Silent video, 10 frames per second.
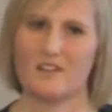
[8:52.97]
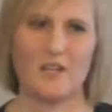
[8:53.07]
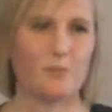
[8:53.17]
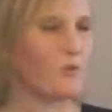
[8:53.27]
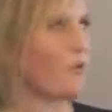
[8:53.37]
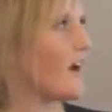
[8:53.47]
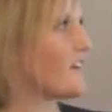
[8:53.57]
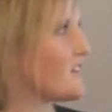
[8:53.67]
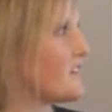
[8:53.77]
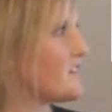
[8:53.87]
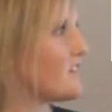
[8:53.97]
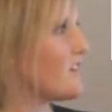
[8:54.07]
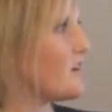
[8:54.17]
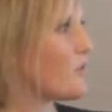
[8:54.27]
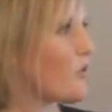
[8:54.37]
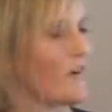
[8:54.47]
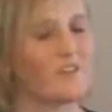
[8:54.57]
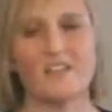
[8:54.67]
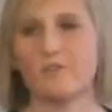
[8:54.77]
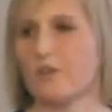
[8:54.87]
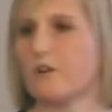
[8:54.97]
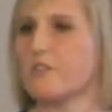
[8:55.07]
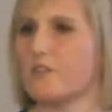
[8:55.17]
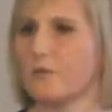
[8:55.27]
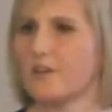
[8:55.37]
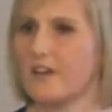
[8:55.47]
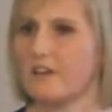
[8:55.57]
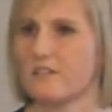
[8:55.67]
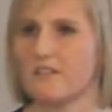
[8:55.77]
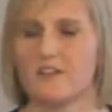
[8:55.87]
keep your assets private even after your death.